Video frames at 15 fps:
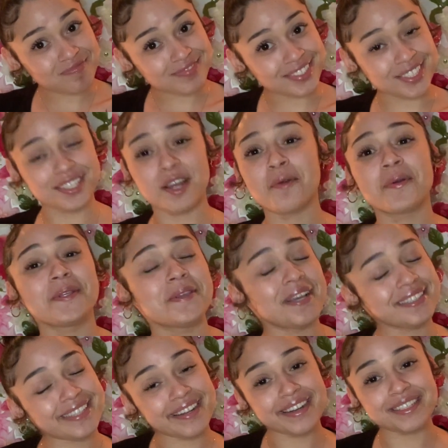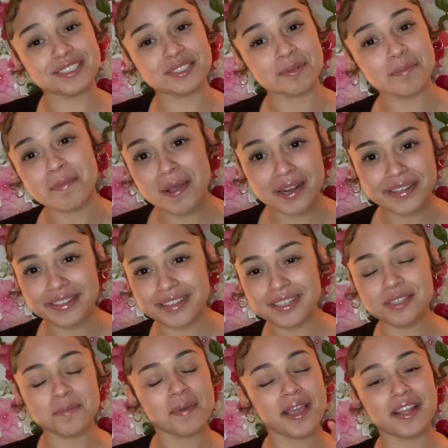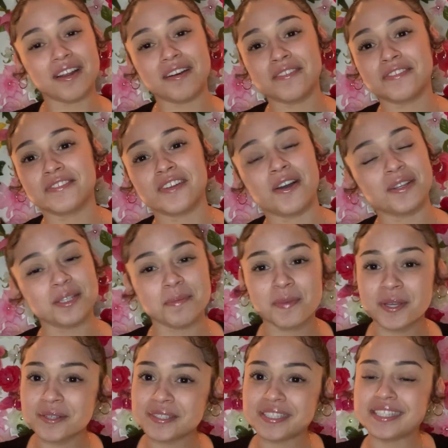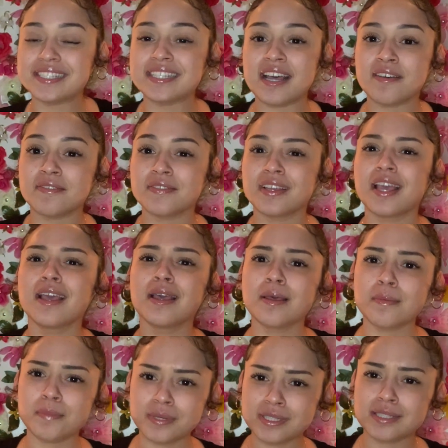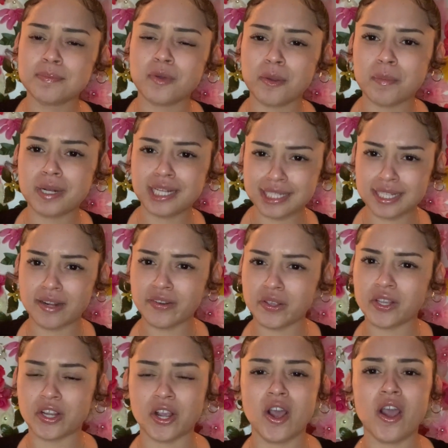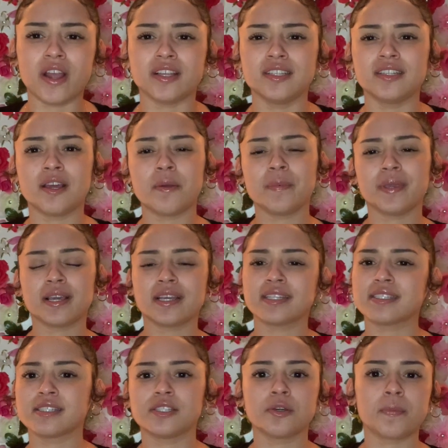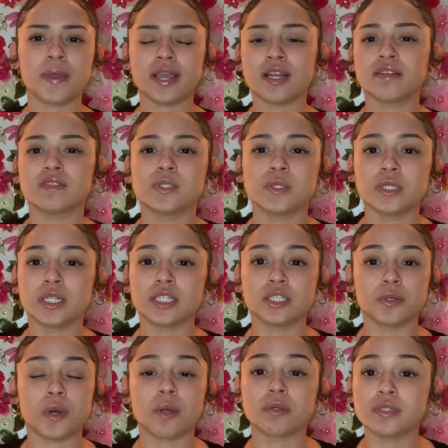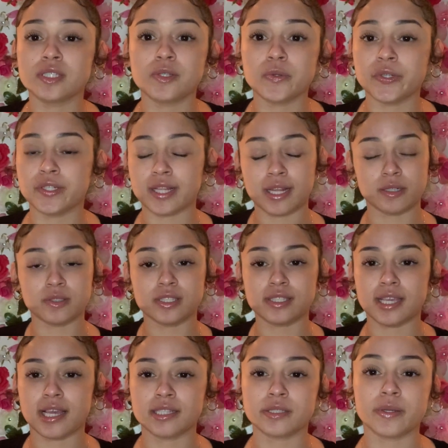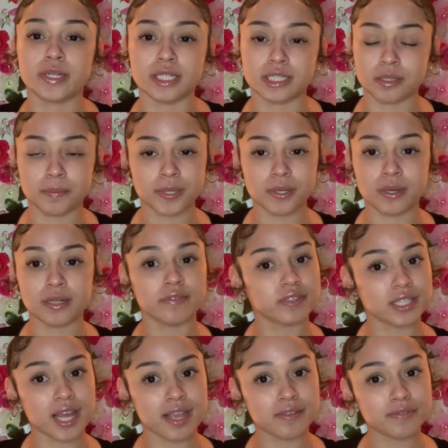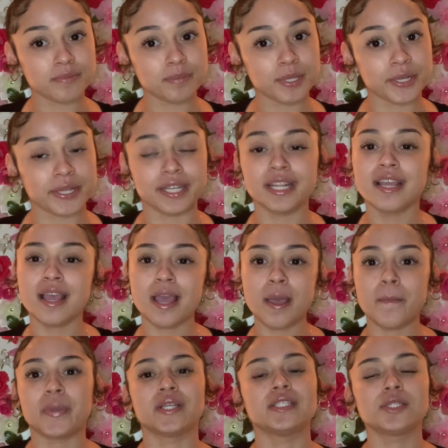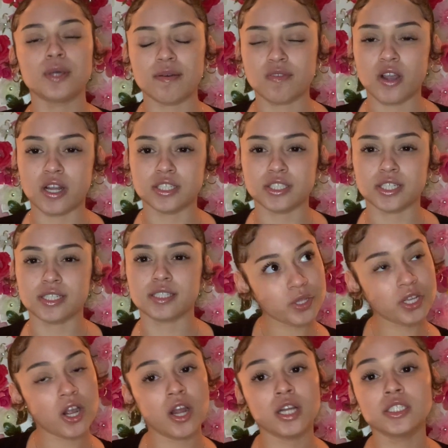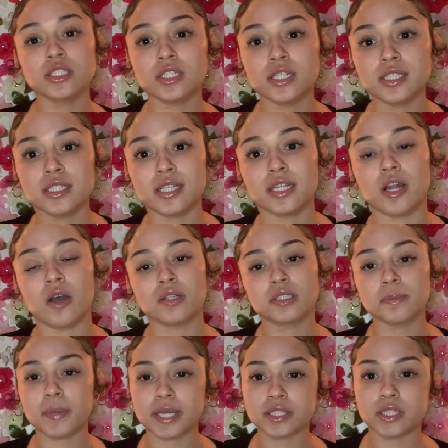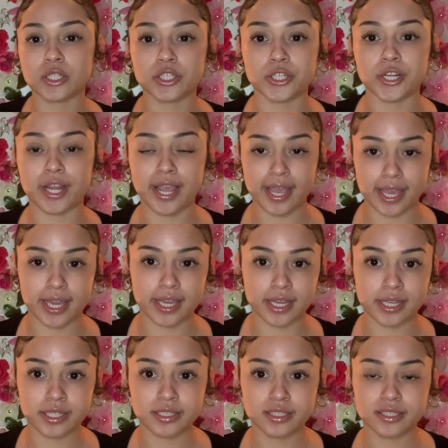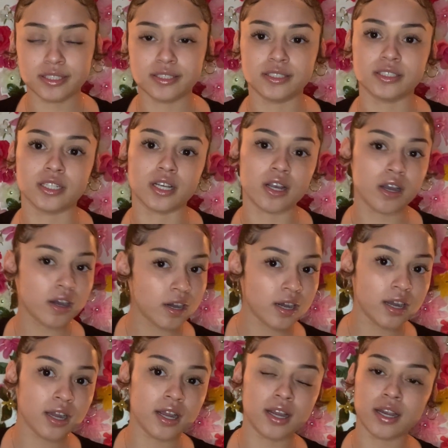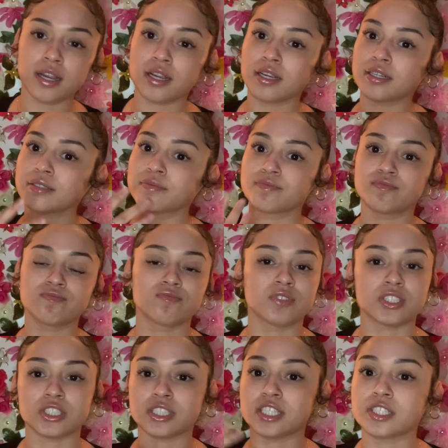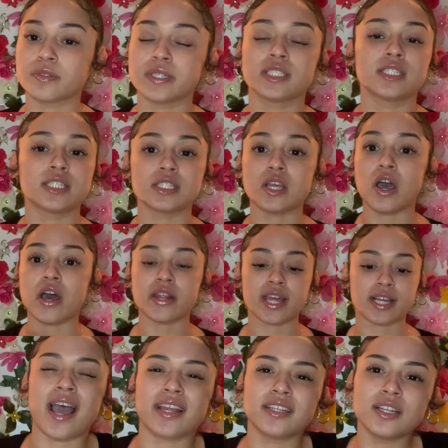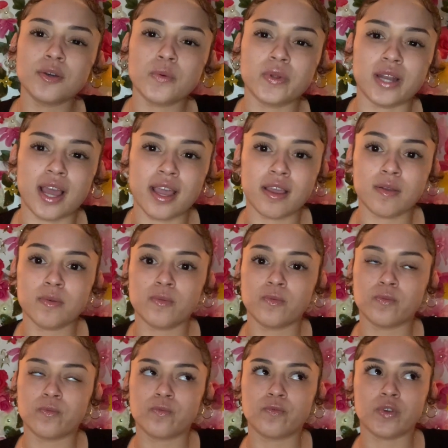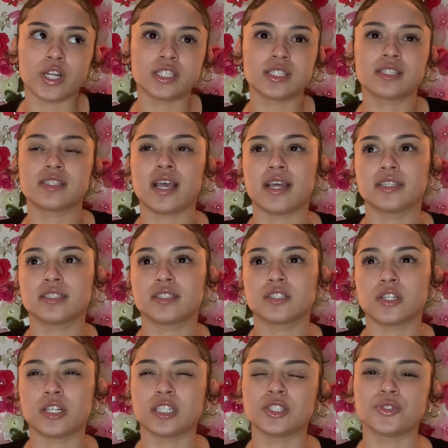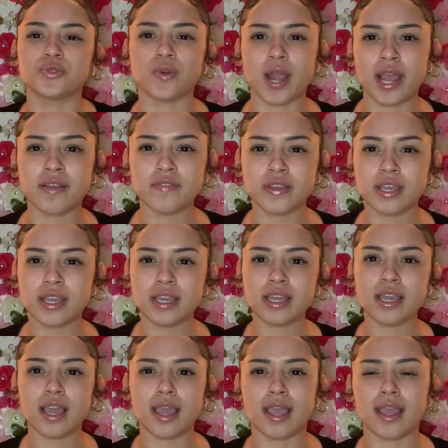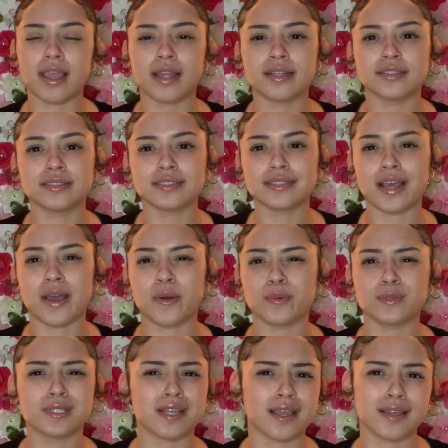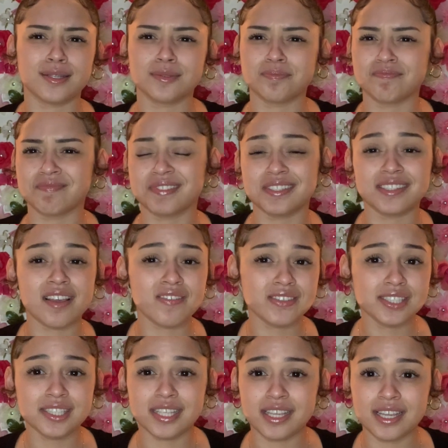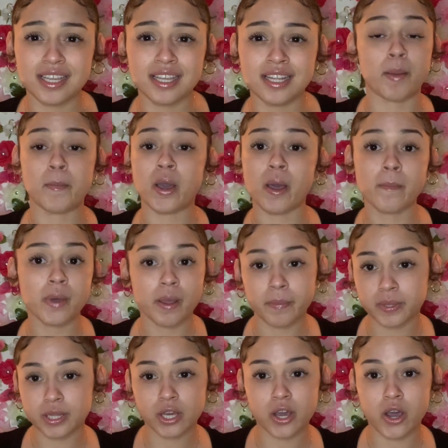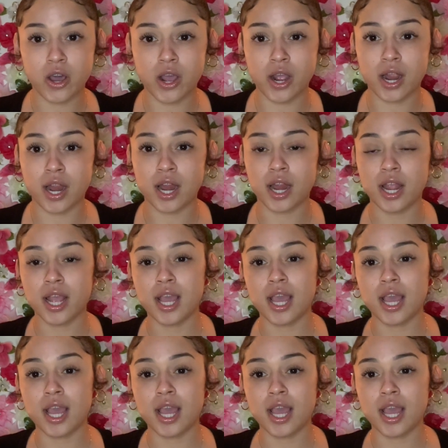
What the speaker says: you know, when you got that extra money, you paid off all your bills and stuff, put some more money down on your car, you know, because you'll pay it off sooner and you'll own it sooner, and that'll just cancel another bill out of your life, period. But you still have car insurance. Car insurance, it all depends on your age, your car, what your situation is, all that. I know when I first had started driving and I was like 17, my mom bought me the car